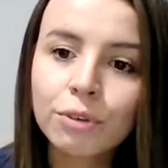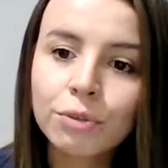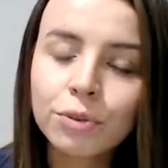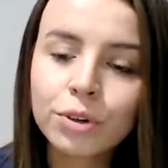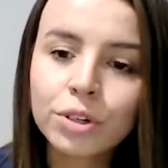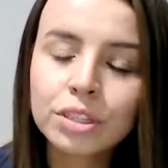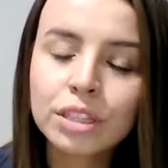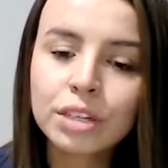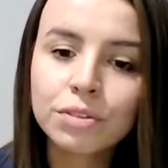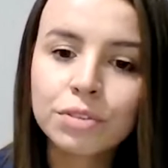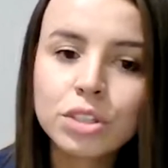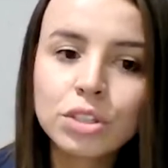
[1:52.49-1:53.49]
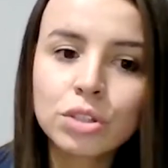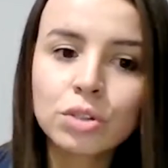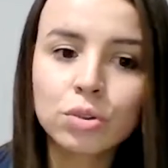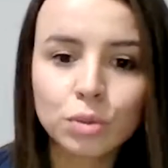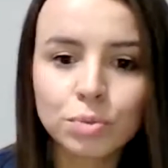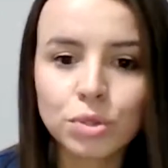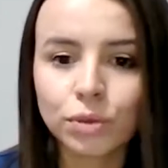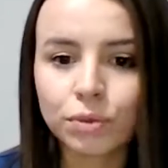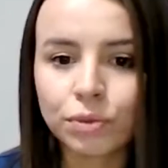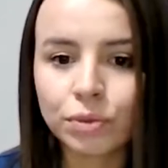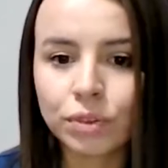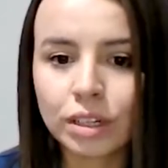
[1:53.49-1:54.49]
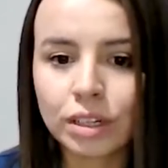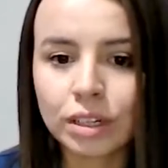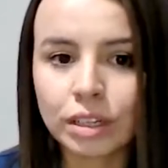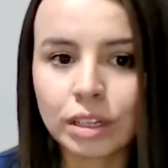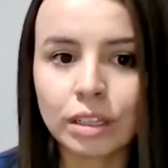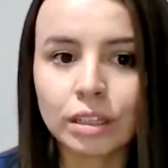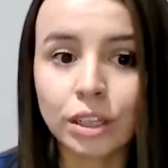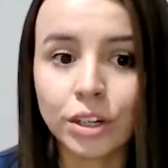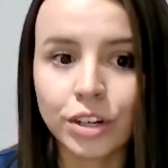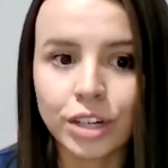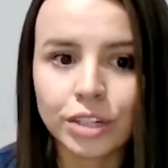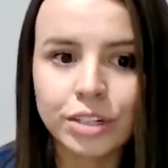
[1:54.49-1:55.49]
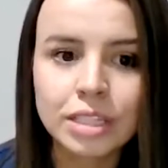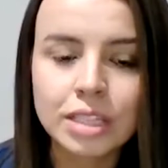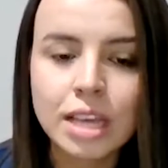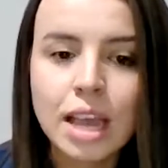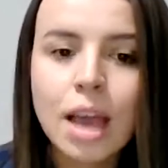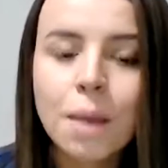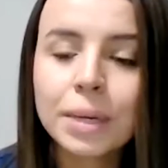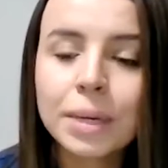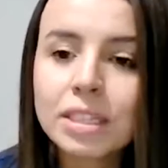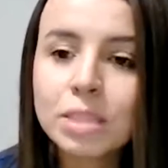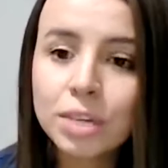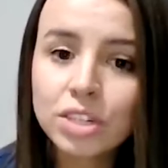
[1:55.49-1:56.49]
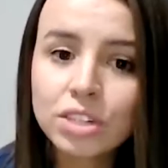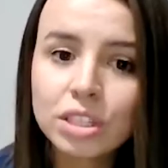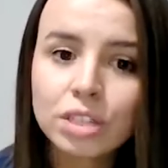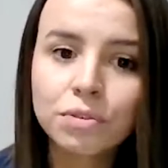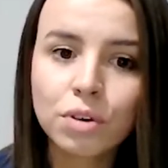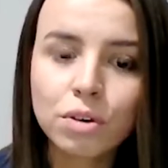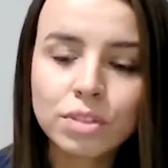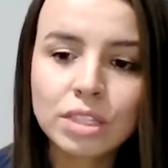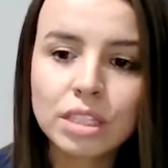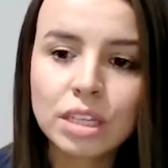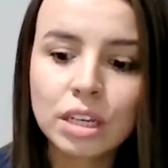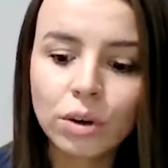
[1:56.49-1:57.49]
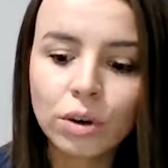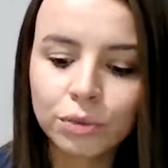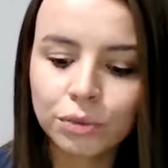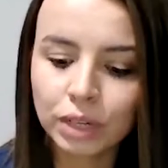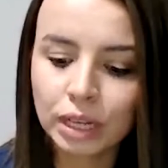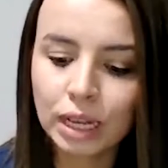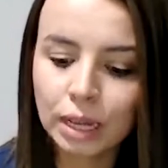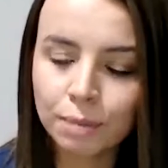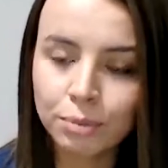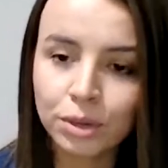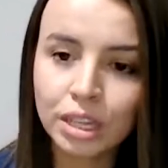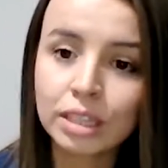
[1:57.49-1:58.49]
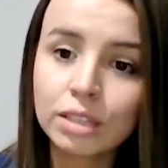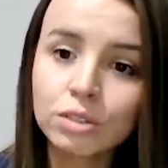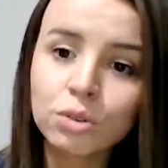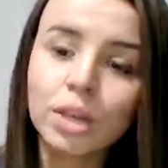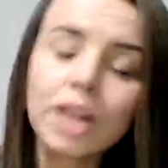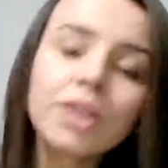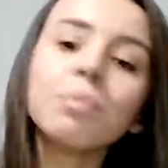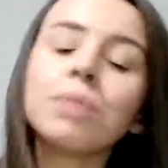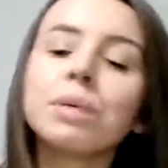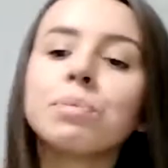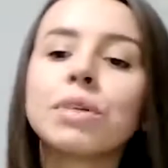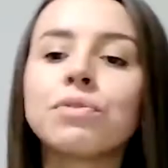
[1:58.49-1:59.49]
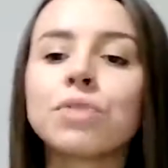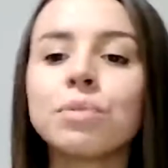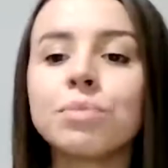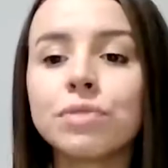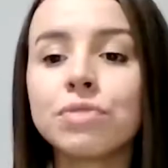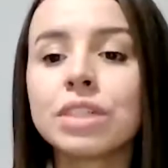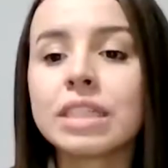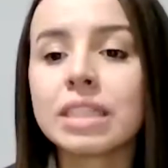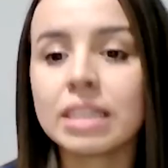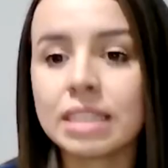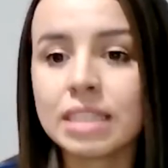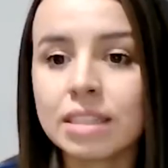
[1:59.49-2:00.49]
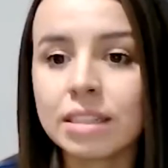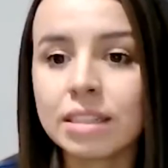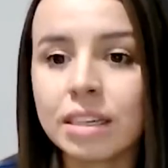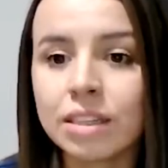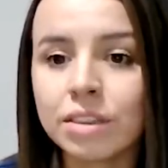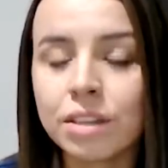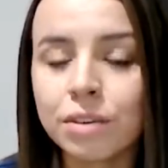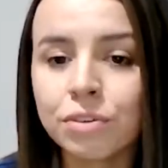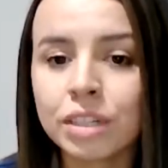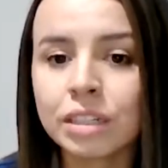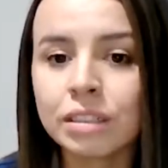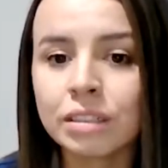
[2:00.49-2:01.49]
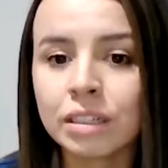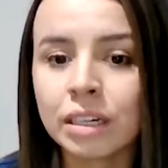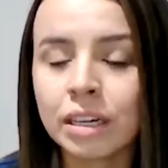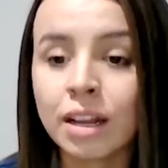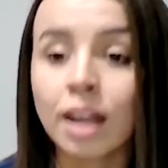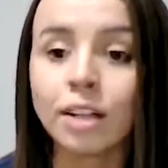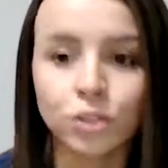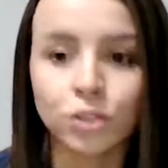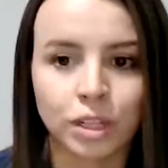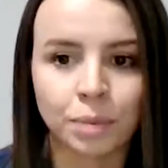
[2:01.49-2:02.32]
for diverse groups of learners, but especially focusing on bringing together people from different ethnicity and different cultural